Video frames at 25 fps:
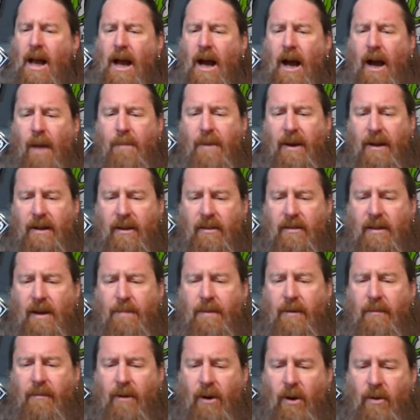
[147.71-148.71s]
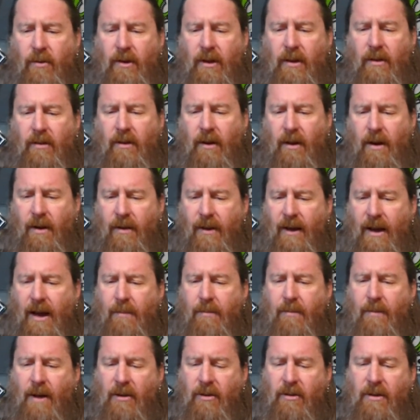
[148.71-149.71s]
I picked this up at Rozi's. I think I
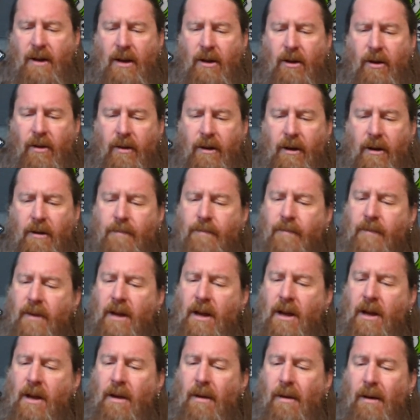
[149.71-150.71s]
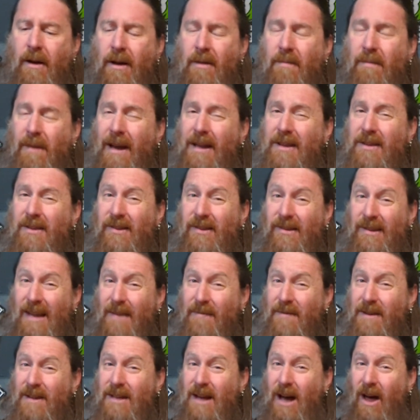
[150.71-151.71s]
mentioned it earlier. Paid
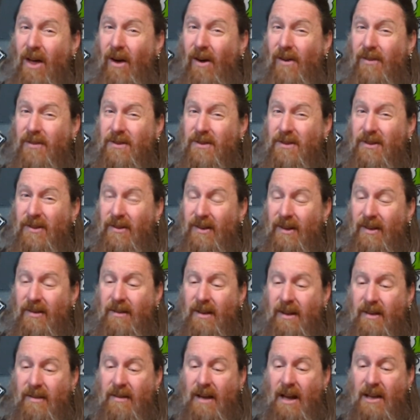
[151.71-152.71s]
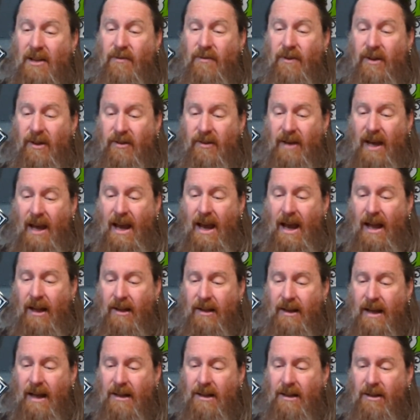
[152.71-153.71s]
$7.60 for this
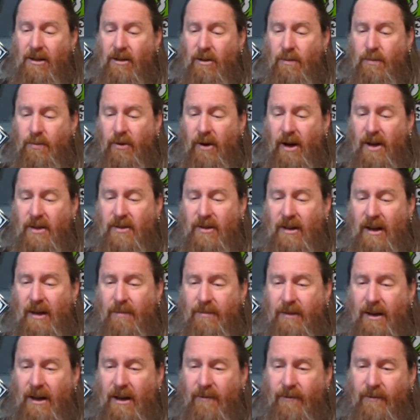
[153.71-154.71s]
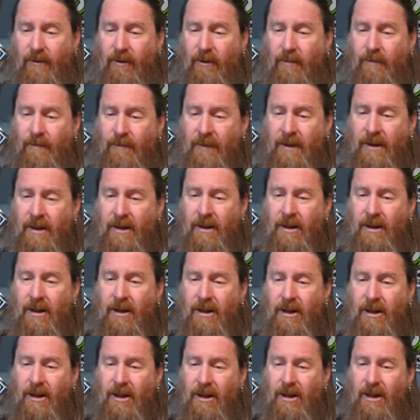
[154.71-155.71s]
can. Getting a little pricey up there for
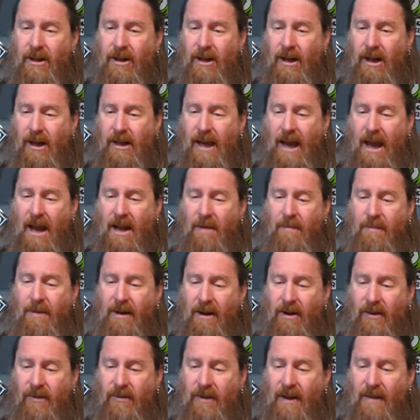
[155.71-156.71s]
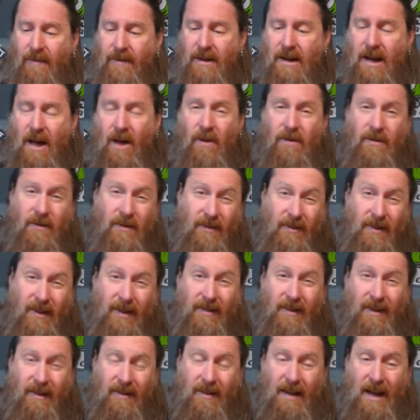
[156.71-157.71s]
a can of beer.
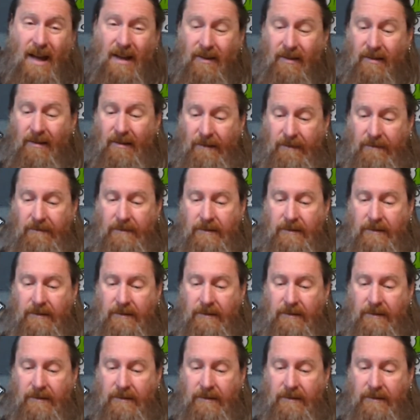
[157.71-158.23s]
$7.60.